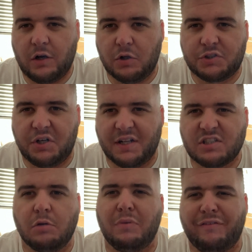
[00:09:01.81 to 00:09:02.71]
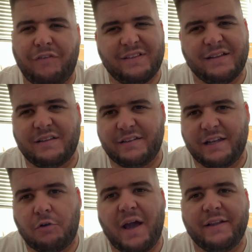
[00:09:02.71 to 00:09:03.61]
culture, that somewhat the
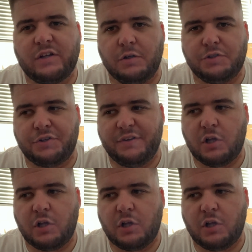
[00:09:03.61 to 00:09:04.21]
grind culture,